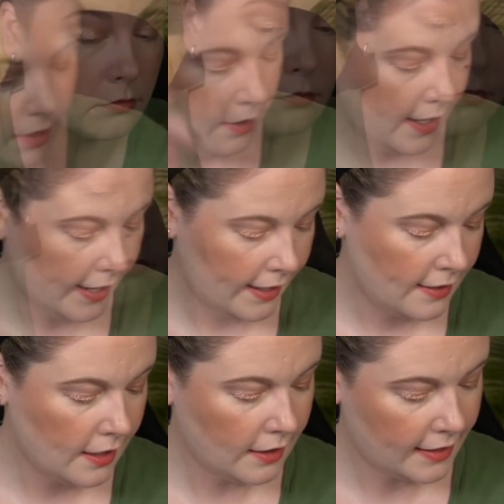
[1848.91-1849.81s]
Yeah, and I
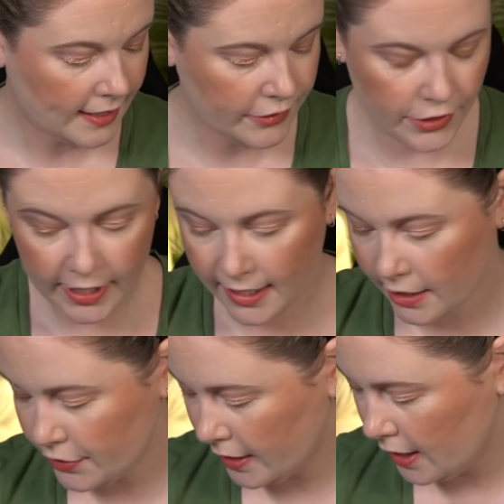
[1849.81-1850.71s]
think like yesterday
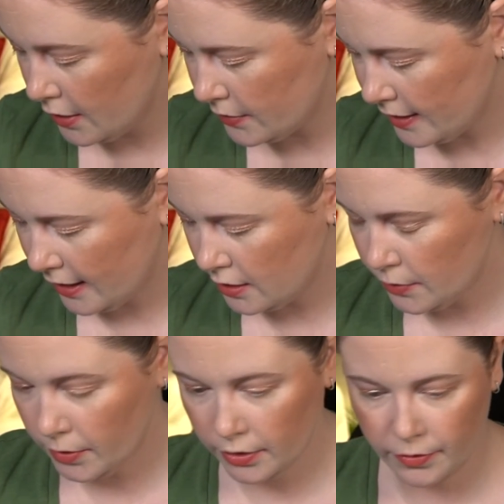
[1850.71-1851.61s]
I tried to use that
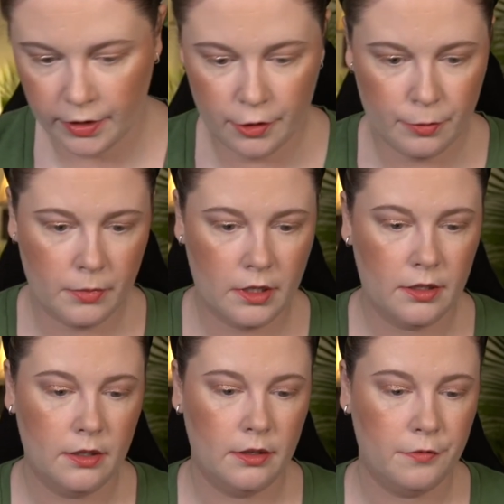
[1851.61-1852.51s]
duochrome
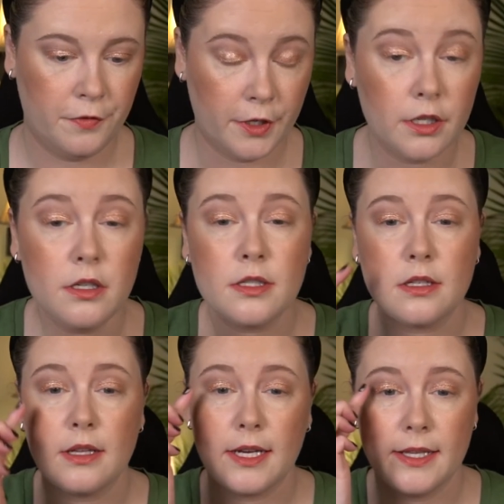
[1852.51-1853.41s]

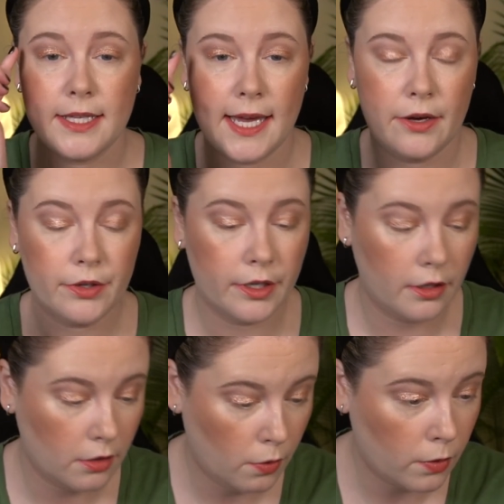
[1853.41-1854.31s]
first, like on the
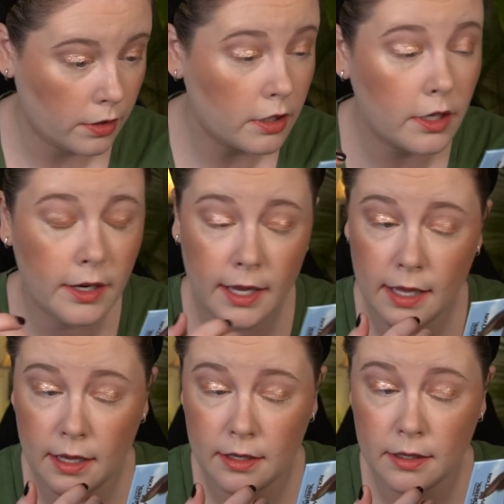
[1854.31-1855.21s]
outer corner,
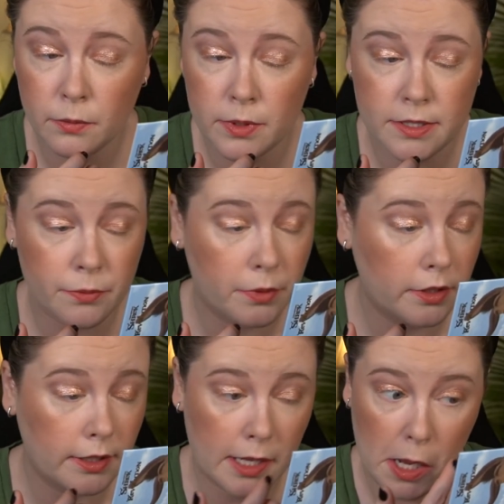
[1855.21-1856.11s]
and it wasn't
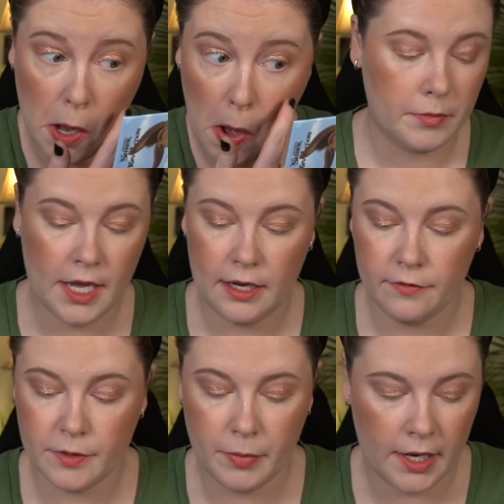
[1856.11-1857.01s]
really kind
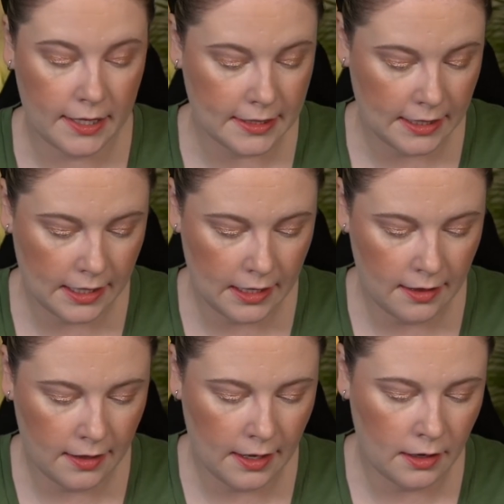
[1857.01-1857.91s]
of depositing
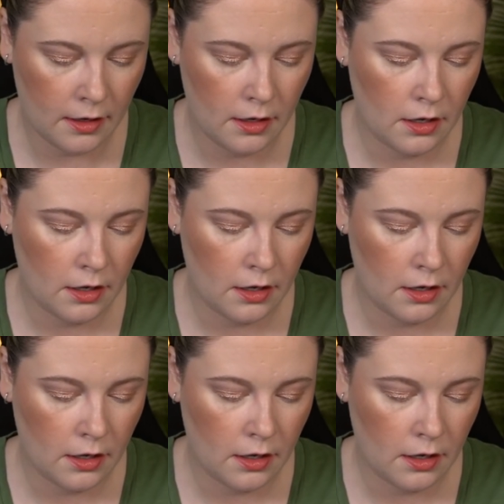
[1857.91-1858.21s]
anything.